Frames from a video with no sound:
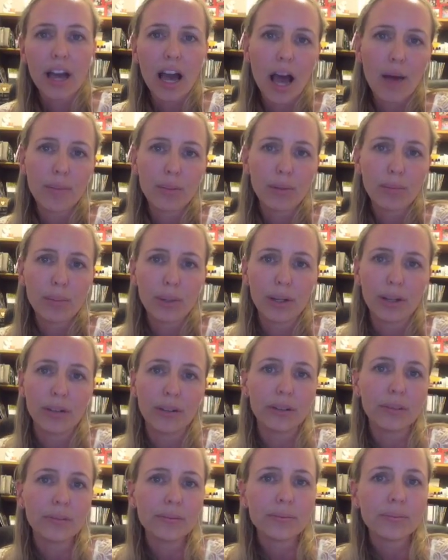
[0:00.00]

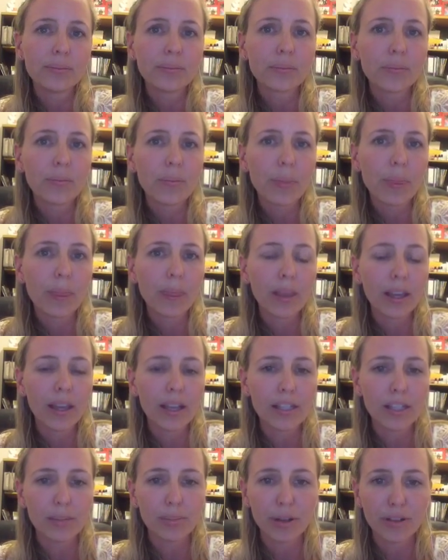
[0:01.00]
Amabel
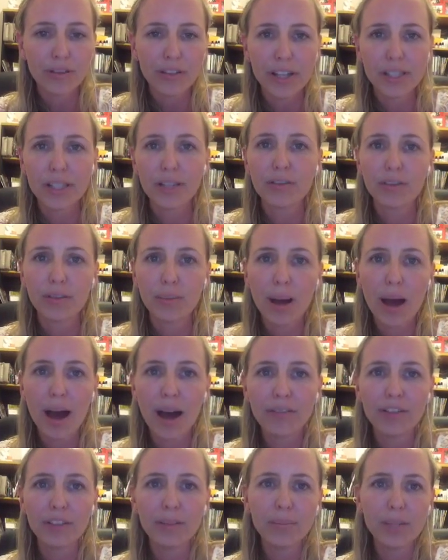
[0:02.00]
is a professor from
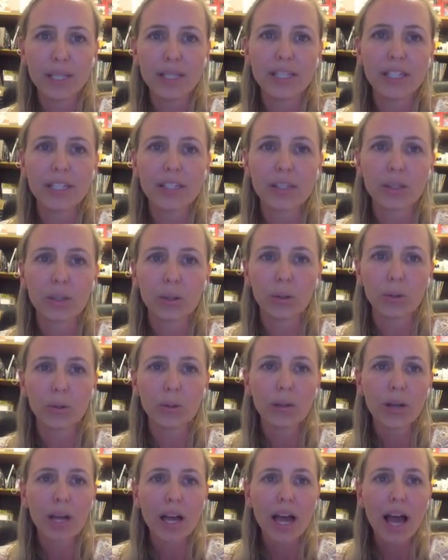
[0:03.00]
Harvard Business
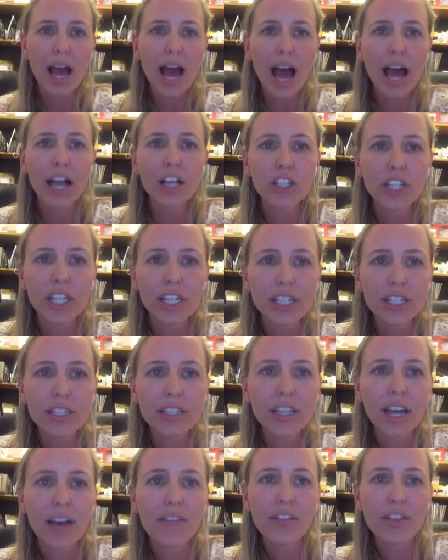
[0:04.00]
School. She
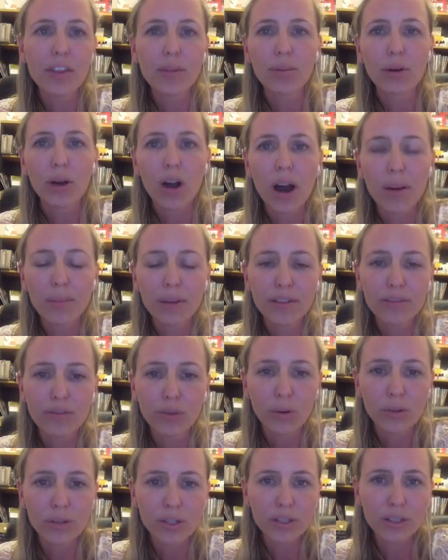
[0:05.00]
discovered the primary
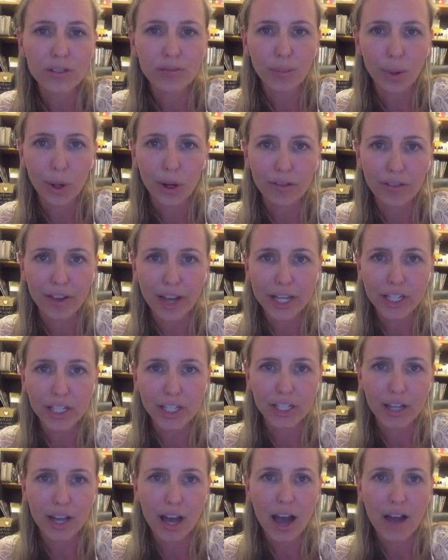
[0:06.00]
forces of
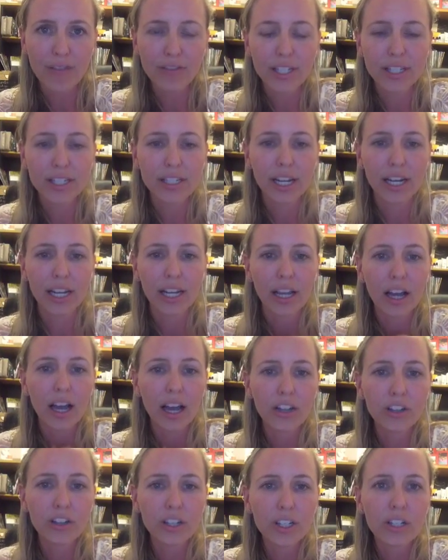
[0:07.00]
motivation after studying
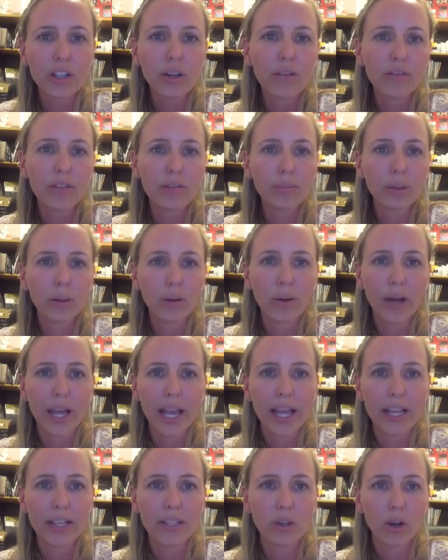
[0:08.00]
hundreds of
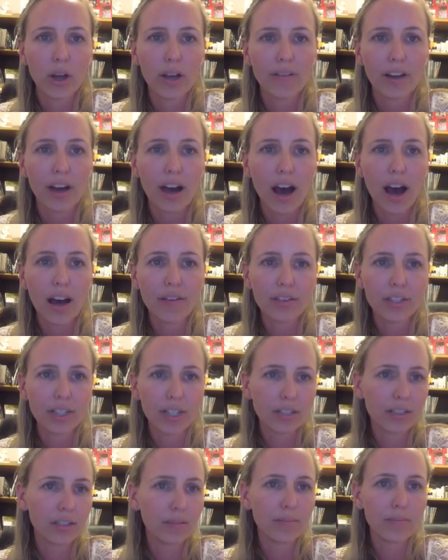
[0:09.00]
employees over half a
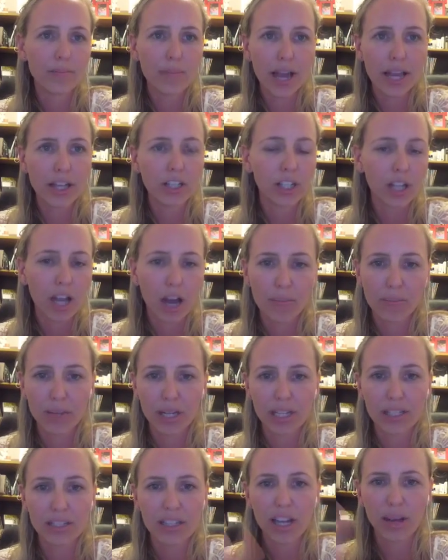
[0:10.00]
dozen major
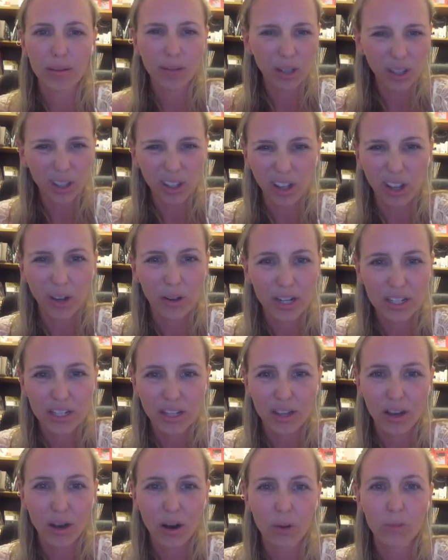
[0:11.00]
companies. Now, I'm not going to go
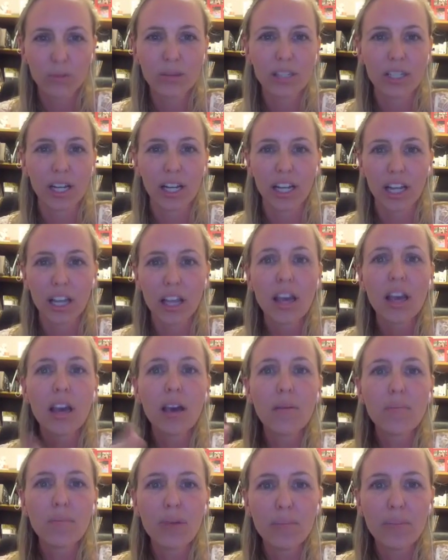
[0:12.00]
into the whole study,
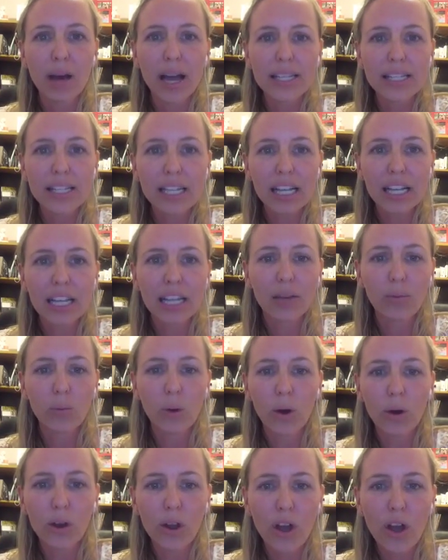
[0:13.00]
but basically
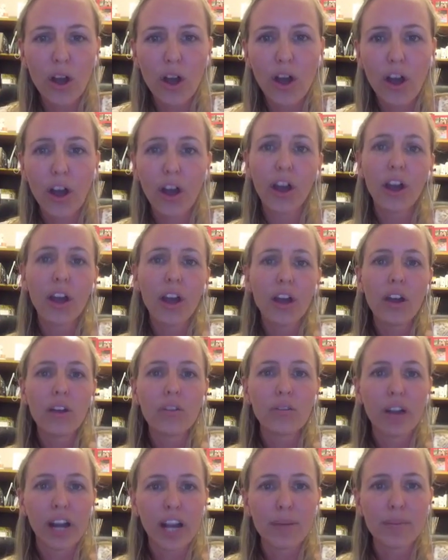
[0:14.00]
what her
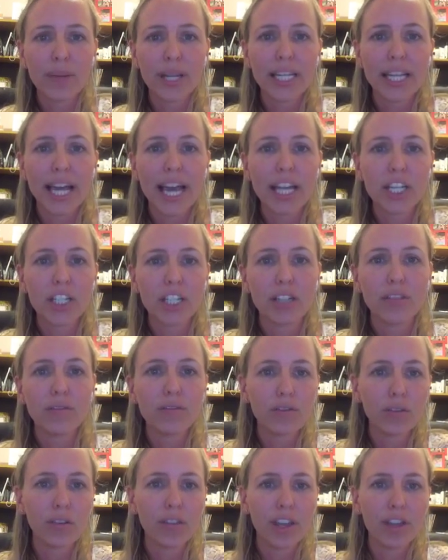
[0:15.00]
recommendation
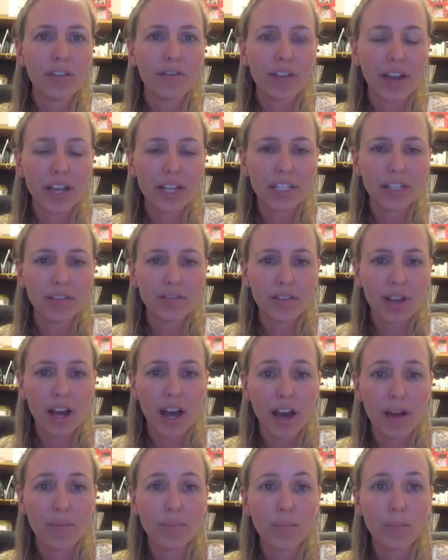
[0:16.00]
for the effective
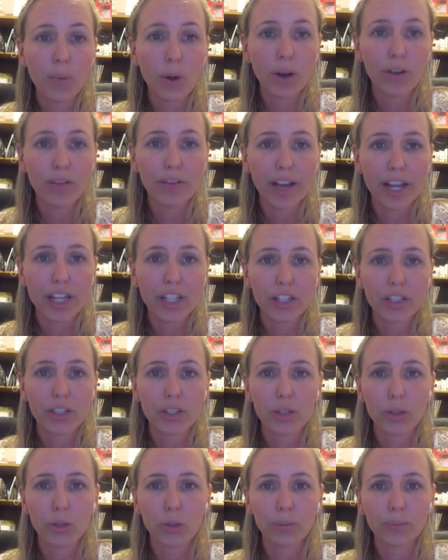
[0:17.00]
motivation
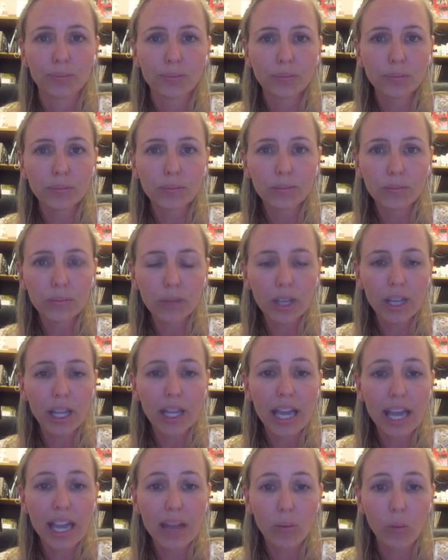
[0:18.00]
tool,
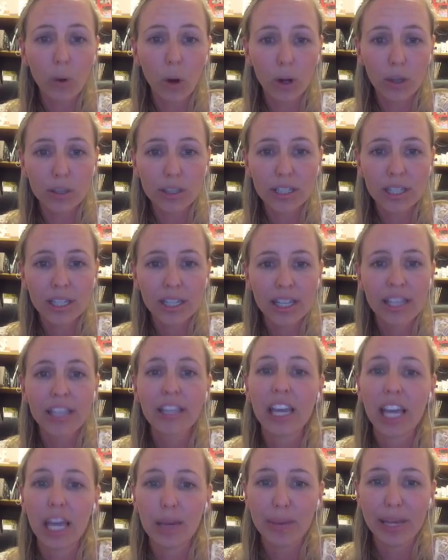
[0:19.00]
it was
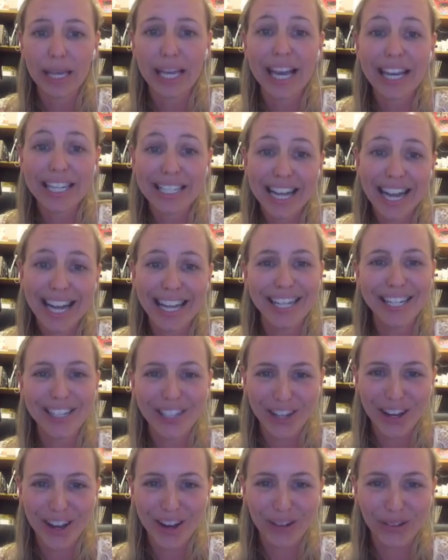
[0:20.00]
keeping a daily
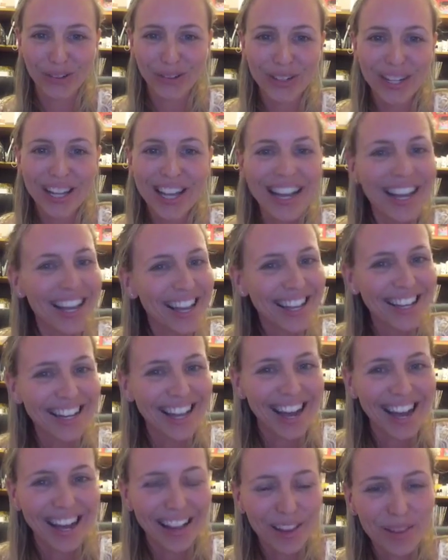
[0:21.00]
journal.
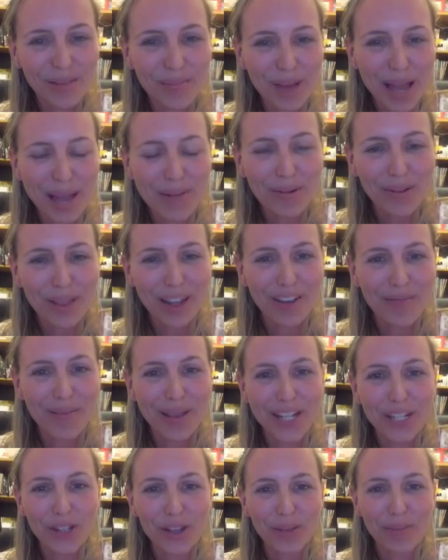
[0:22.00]
Now, people that have
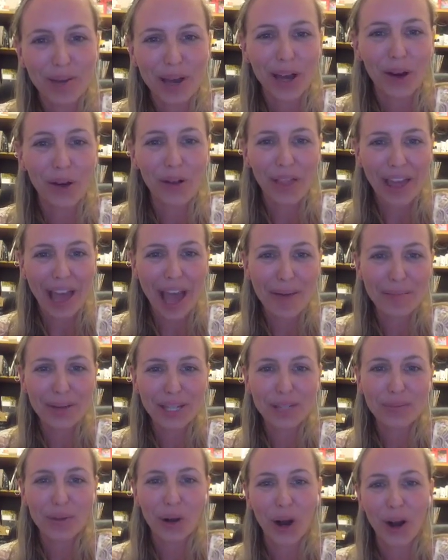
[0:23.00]
been doing my Healthy
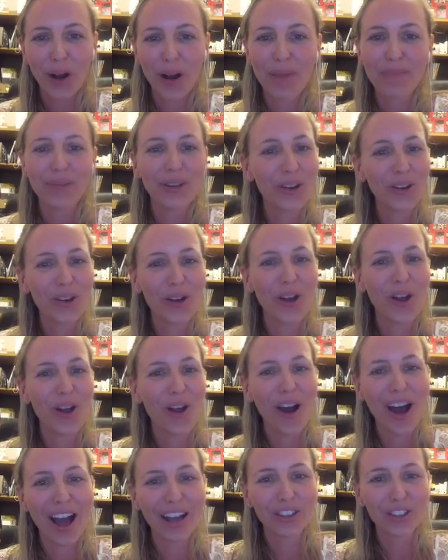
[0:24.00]
Habits program know
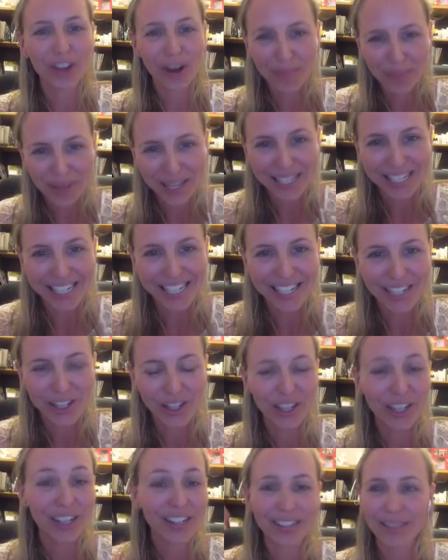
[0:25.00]
I drum this into
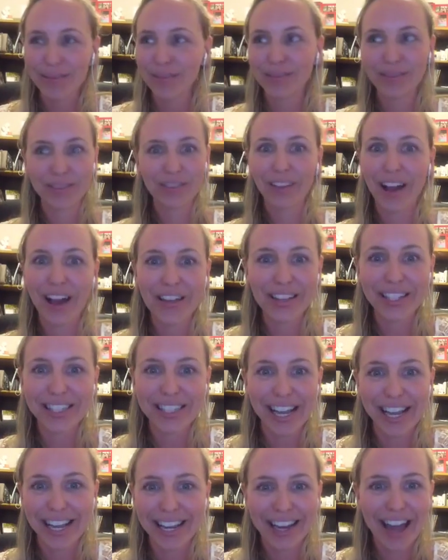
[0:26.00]
you. It's like the
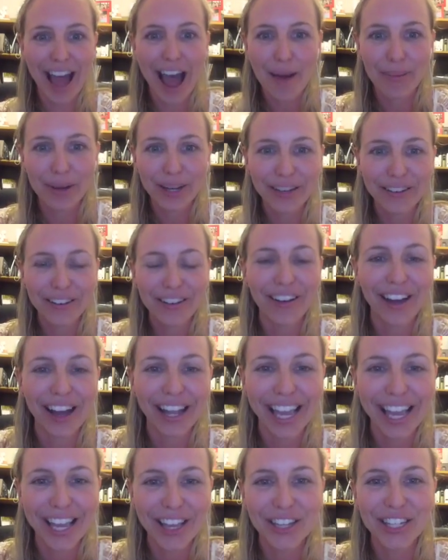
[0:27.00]
second habit I
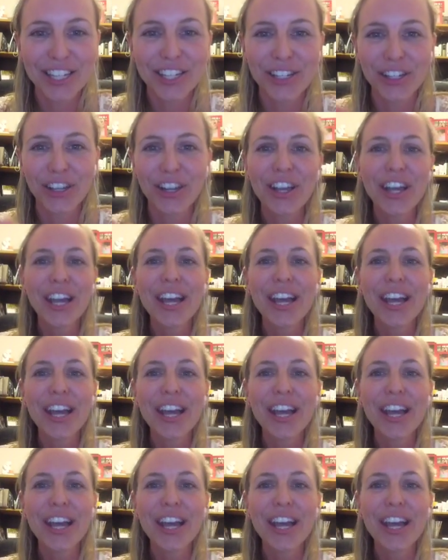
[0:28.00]
get you to do.